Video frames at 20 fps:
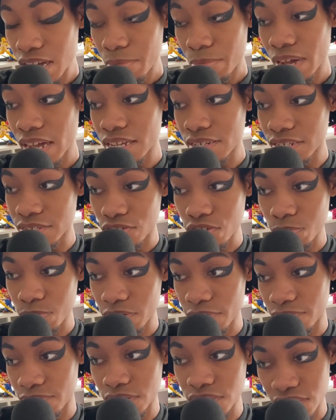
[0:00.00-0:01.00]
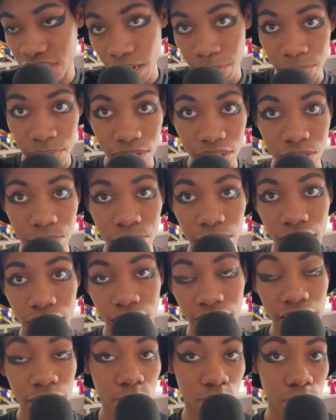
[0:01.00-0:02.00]
in terms of Japanese media,
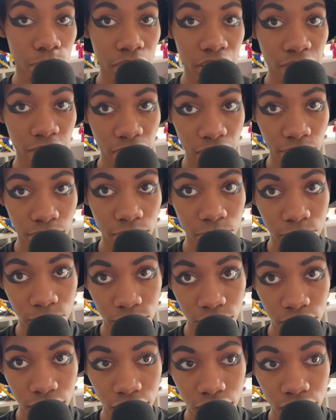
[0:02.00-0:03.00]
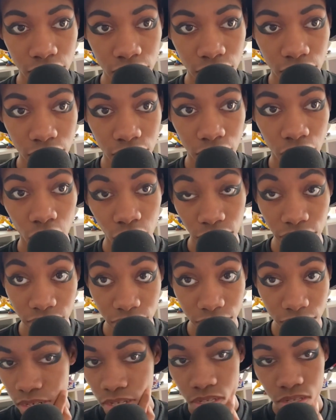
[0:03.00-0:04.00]
they were my favorite music
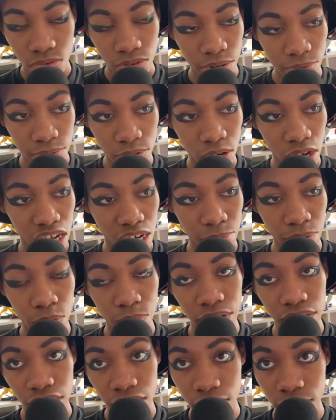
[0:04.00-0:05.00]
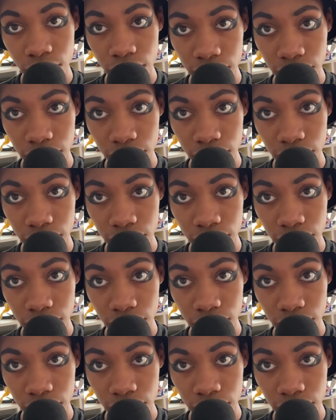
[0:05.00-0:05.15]
artists. So I would go out of my way to collect